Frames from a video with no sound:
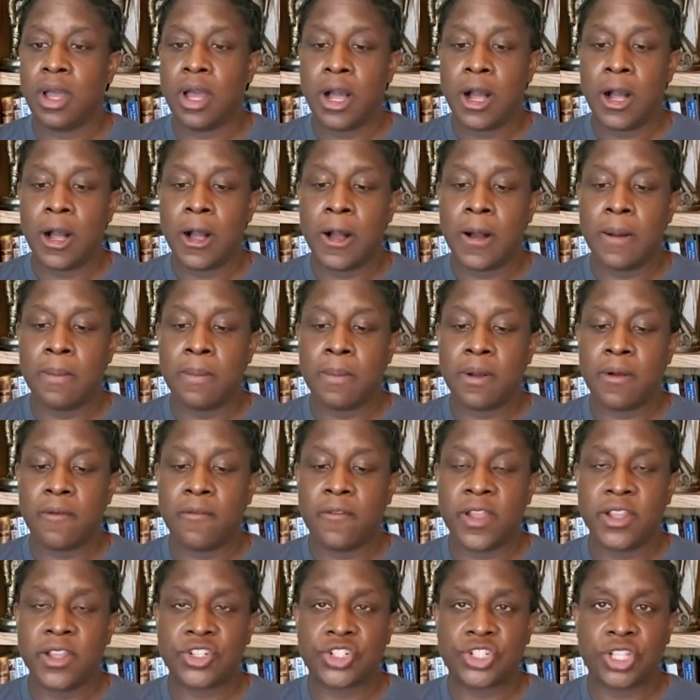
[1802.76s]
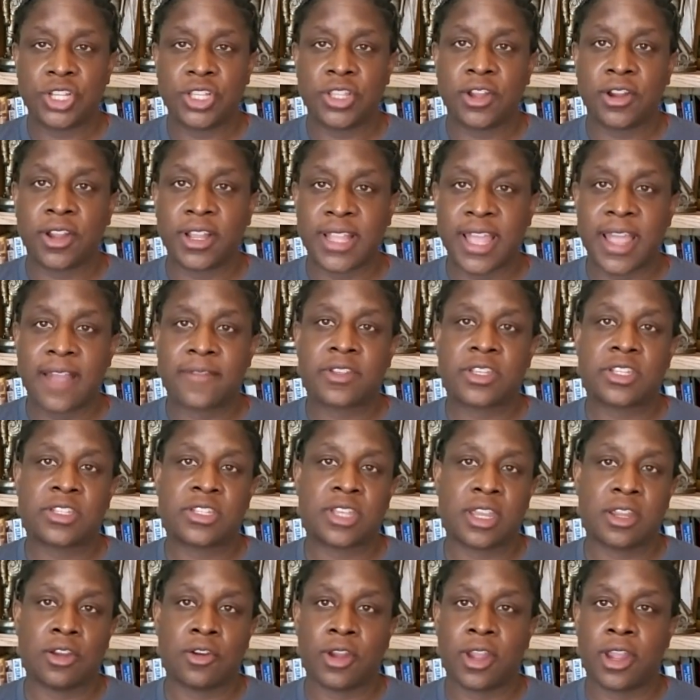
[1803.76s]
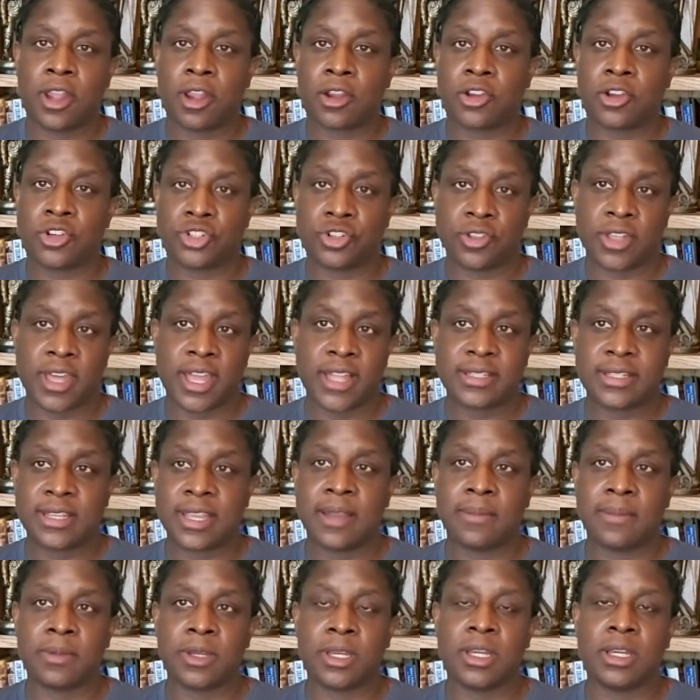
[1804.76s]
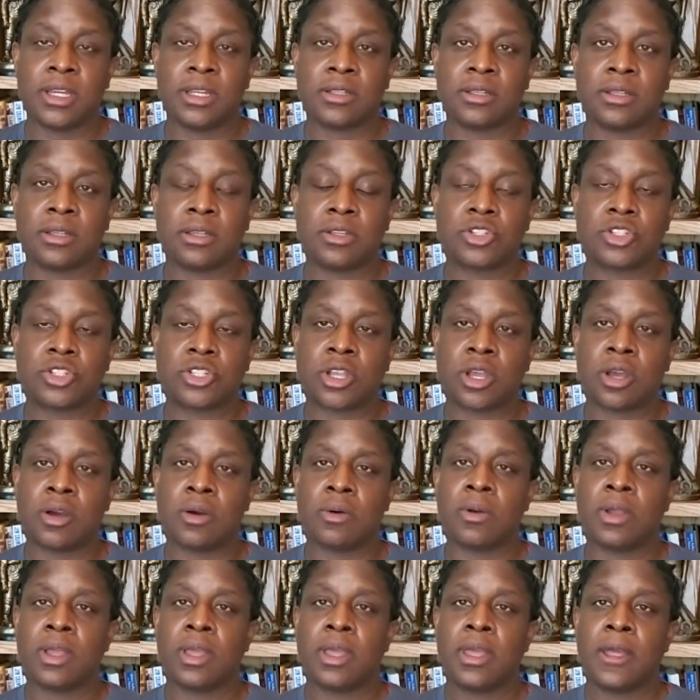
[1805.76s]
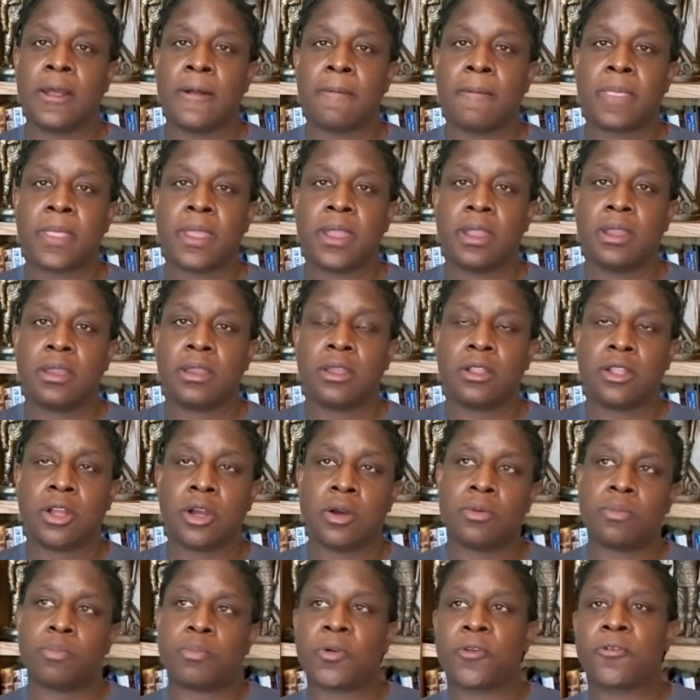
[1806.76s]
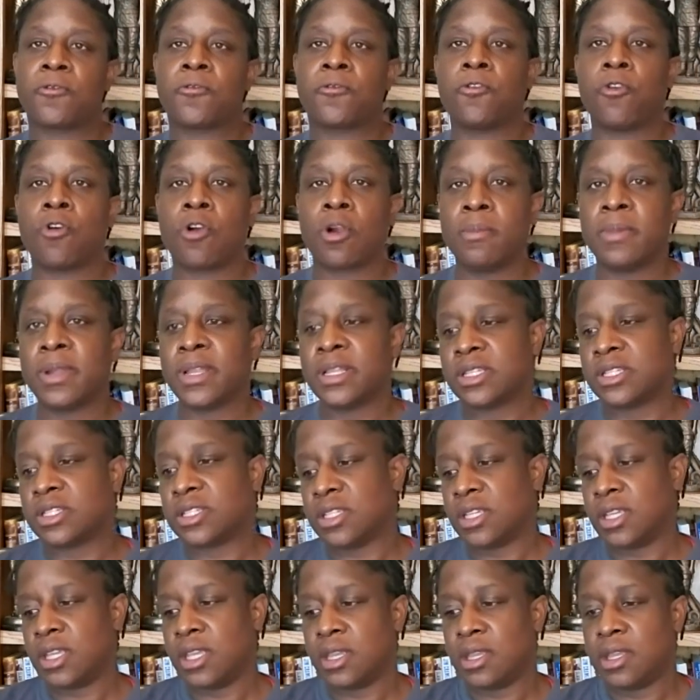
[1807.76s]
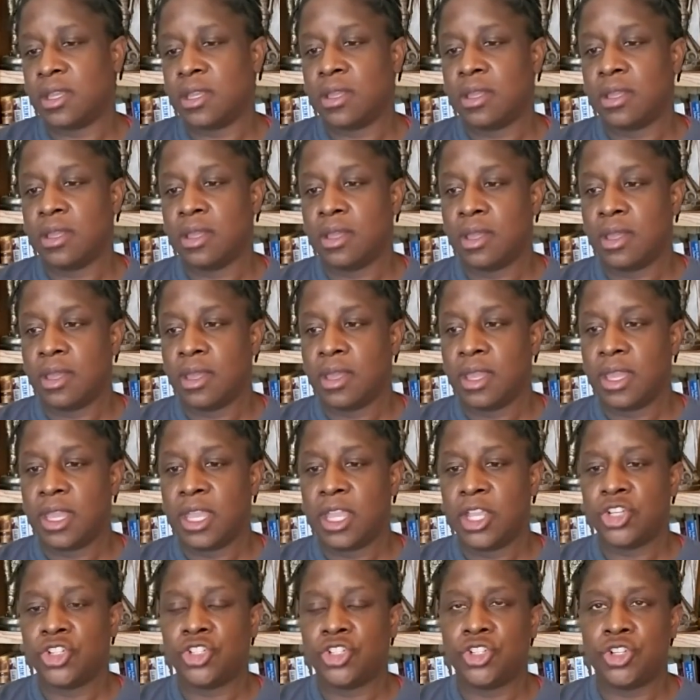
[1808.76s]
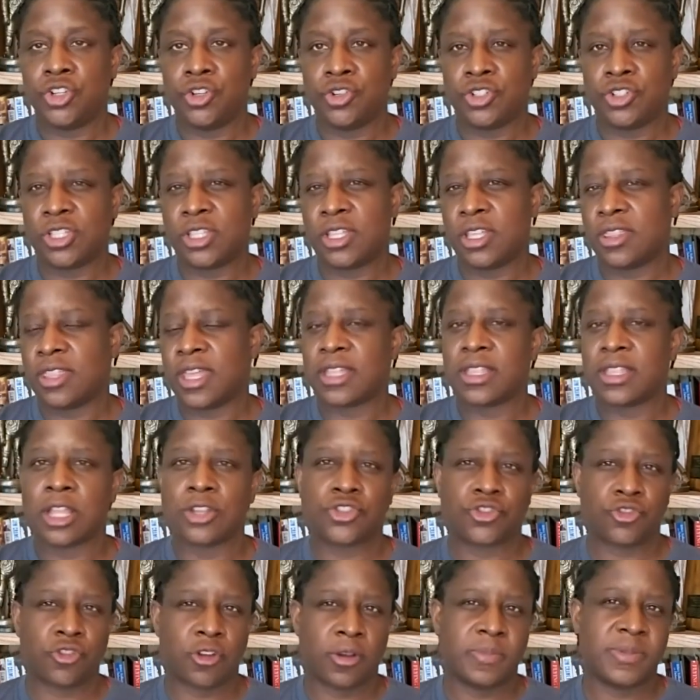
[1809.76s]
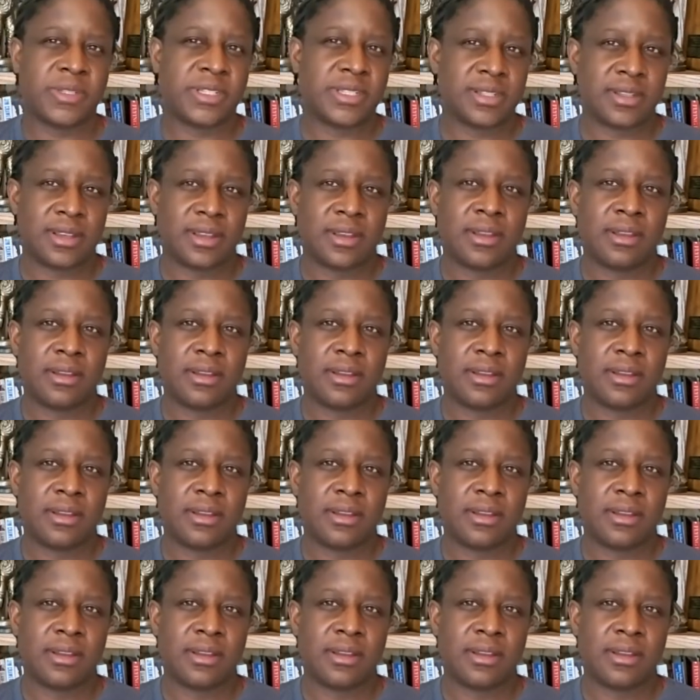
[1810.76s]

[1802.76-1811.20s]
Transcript: um, eventually they're going to have to say you're here because you're that damn good. So, you know, performance is usually the thing that trumps